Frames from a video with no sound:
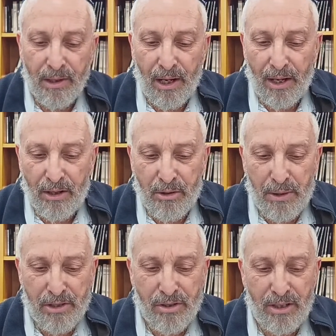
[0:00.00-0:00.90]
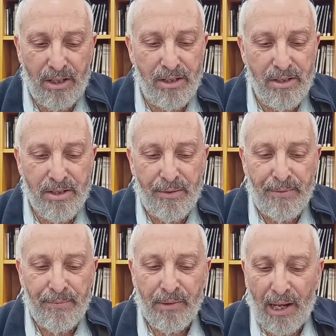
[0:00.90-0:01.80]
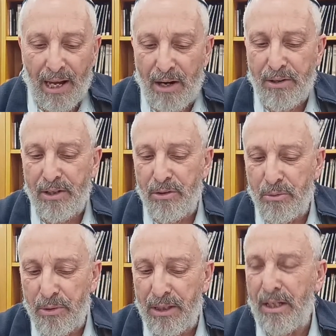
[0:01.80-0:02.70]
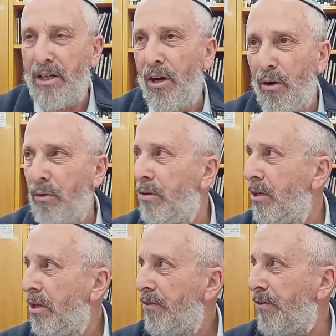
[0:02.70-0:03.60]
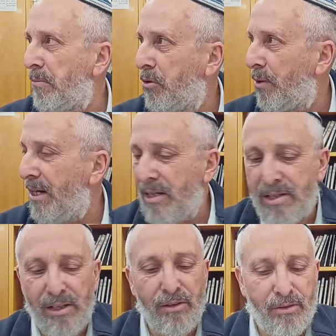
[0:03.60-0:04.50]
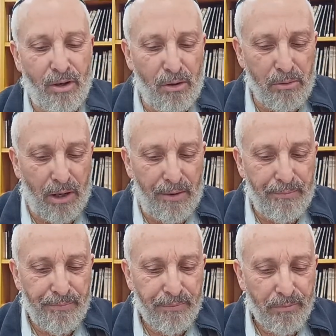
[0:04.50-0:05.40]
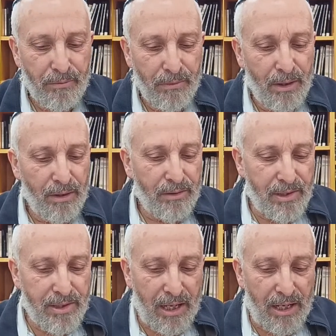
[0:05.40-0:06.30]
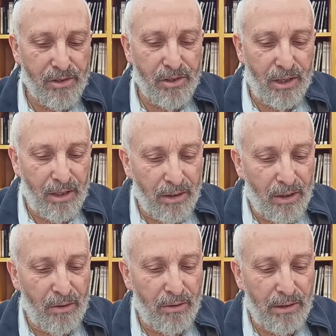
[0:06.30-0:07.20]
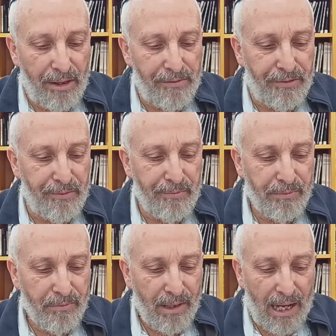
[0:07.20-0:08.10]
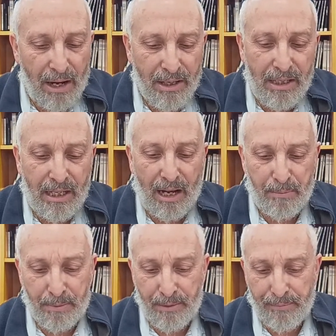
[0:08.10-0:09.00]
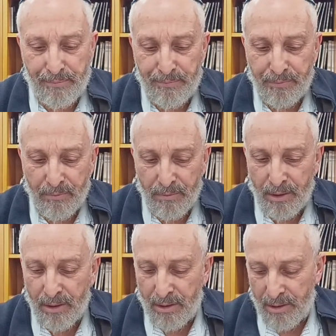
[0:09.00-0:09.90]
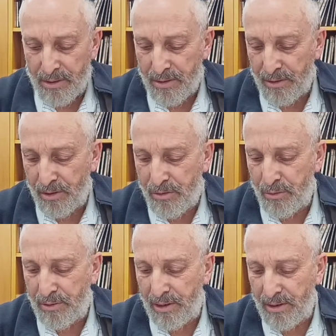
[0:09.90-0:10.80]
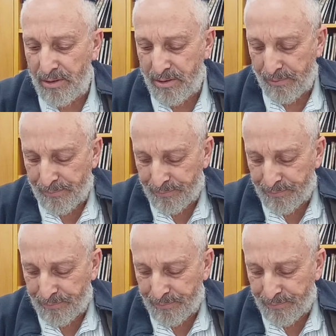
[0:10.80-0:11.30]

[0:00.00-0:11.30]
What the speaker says: And our question is, how can you really go from greatness in Torah to such a low level? How can it happen? So the truth is